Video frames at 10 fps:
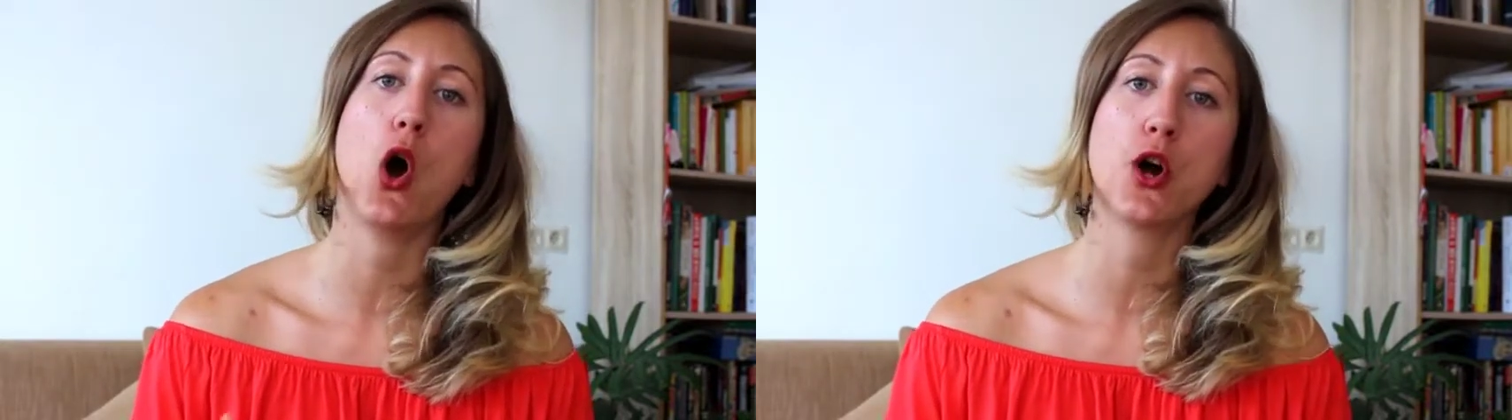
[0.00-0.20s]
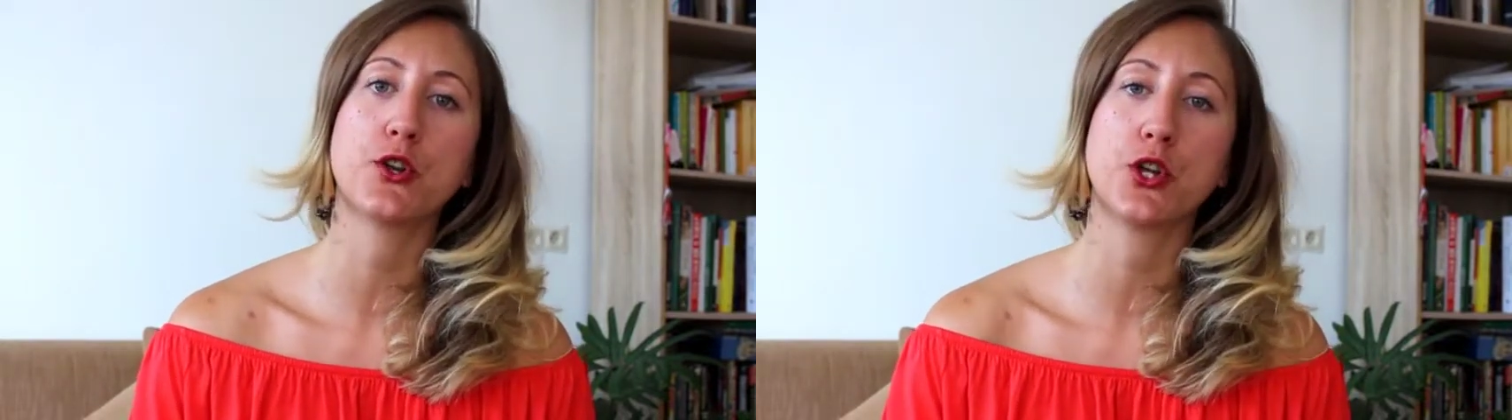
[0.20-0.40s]

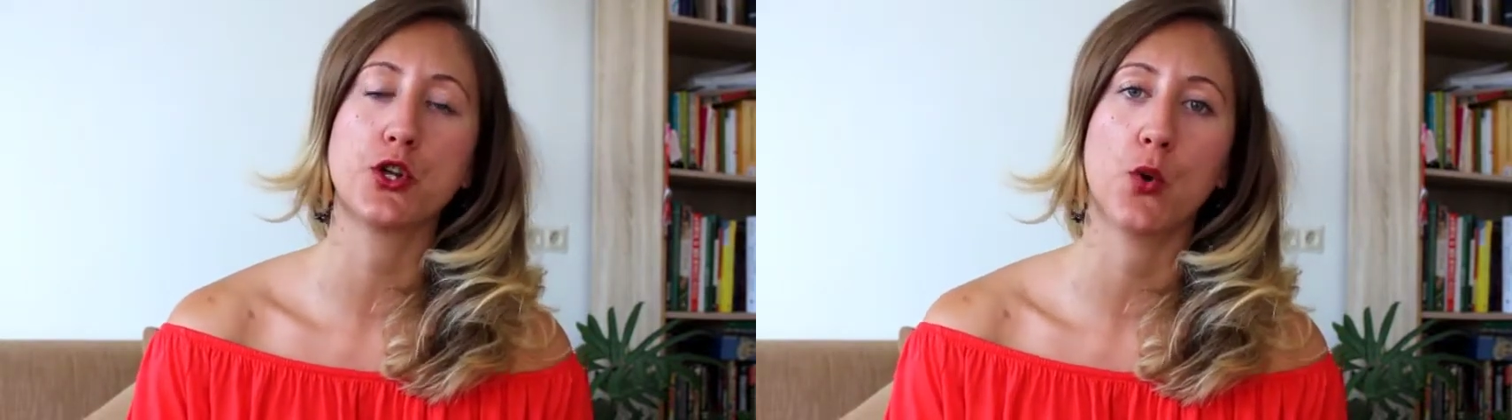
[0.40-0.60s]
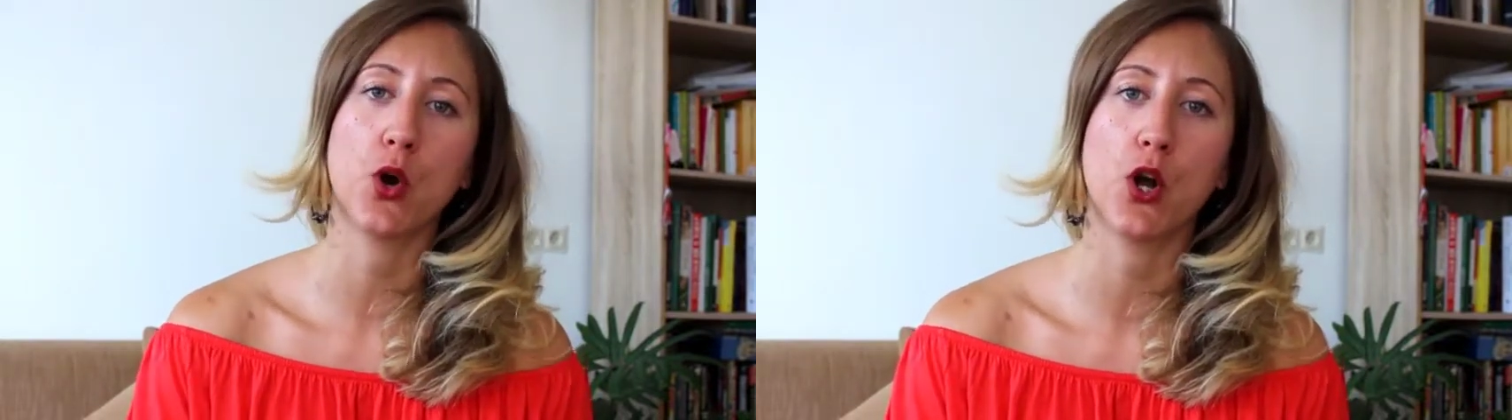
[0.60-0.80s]
on
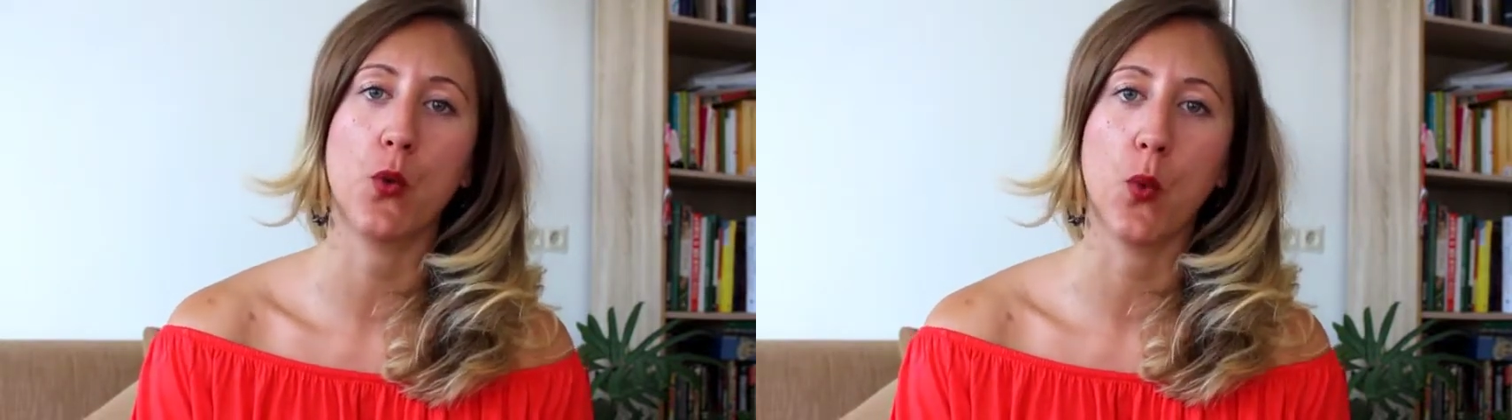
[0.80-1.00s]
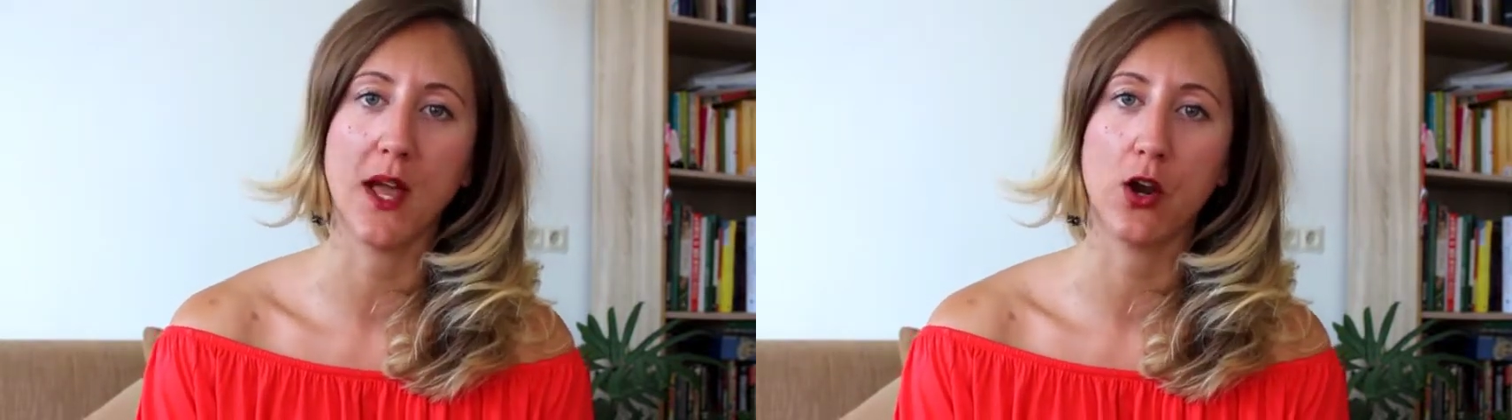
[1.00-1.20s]
your
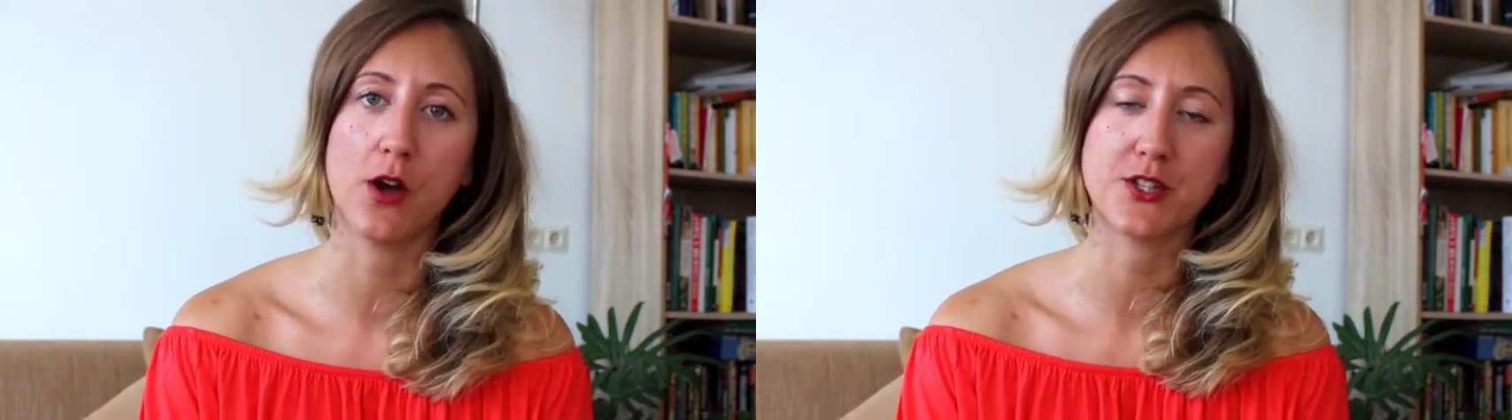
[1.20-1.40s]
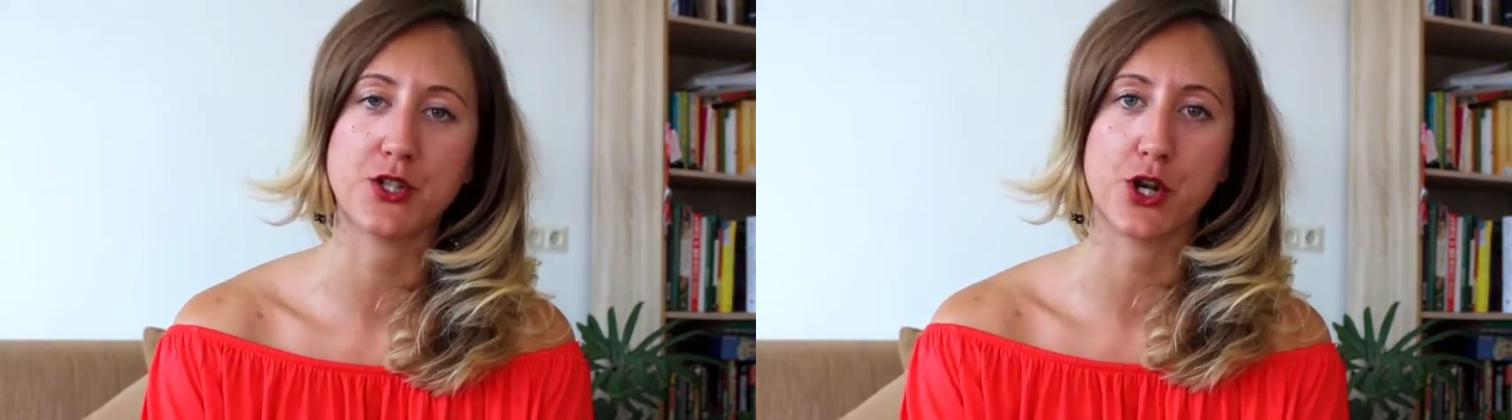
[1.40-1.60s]
weight
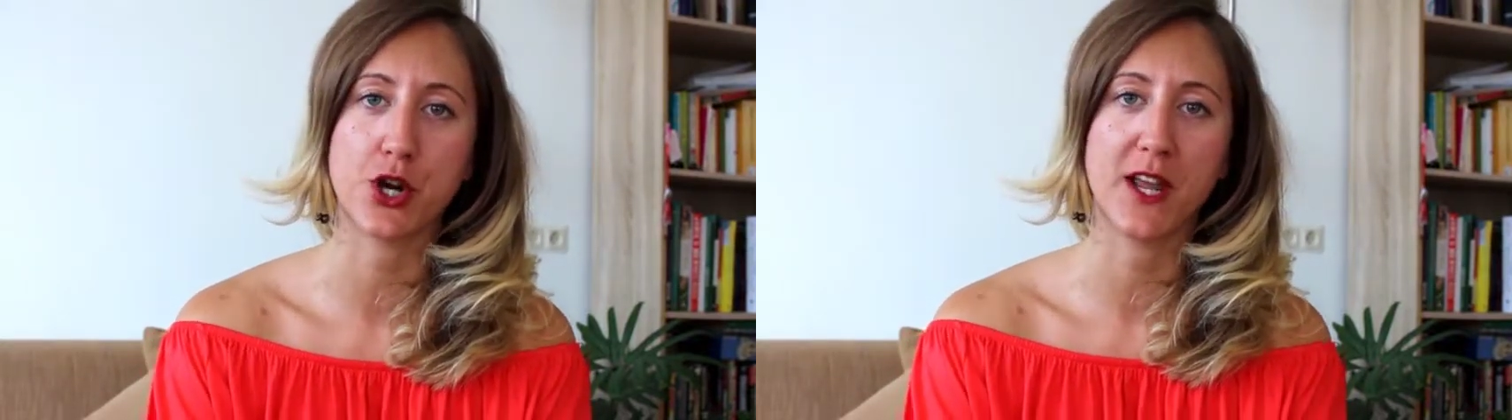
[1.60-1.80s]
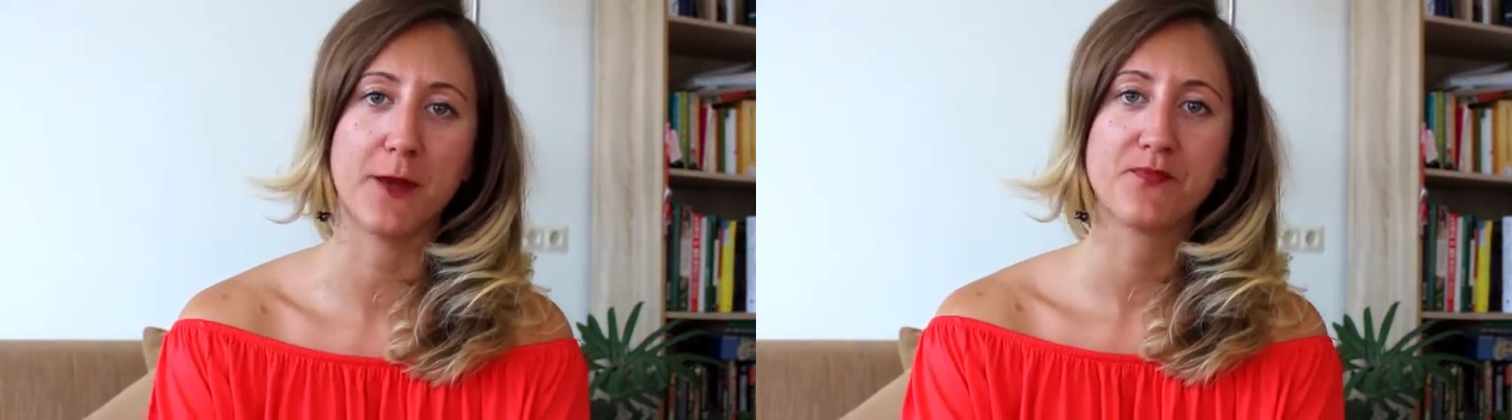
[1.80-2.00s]
loss
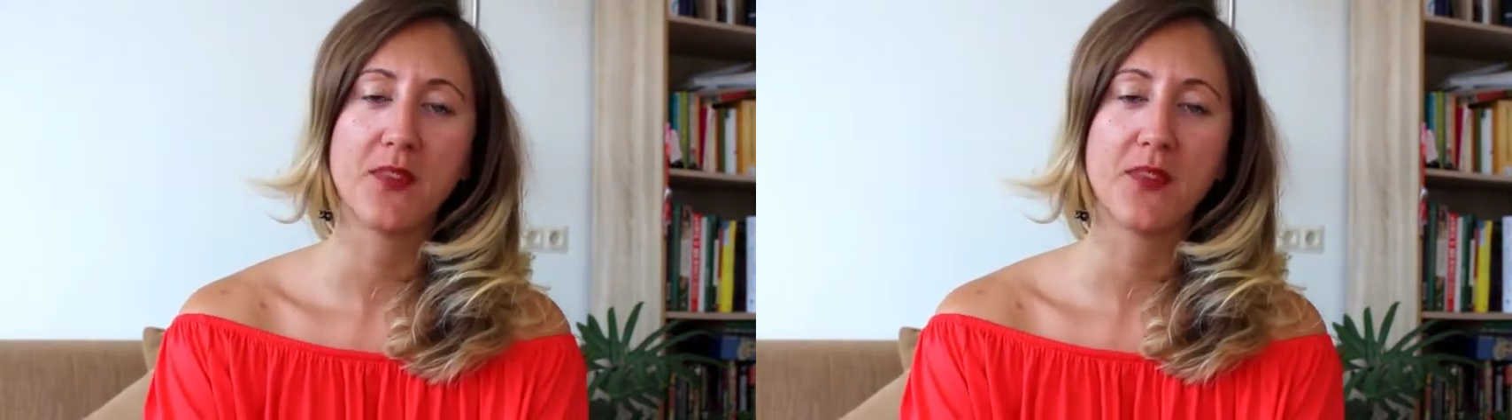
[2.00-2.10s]
journey.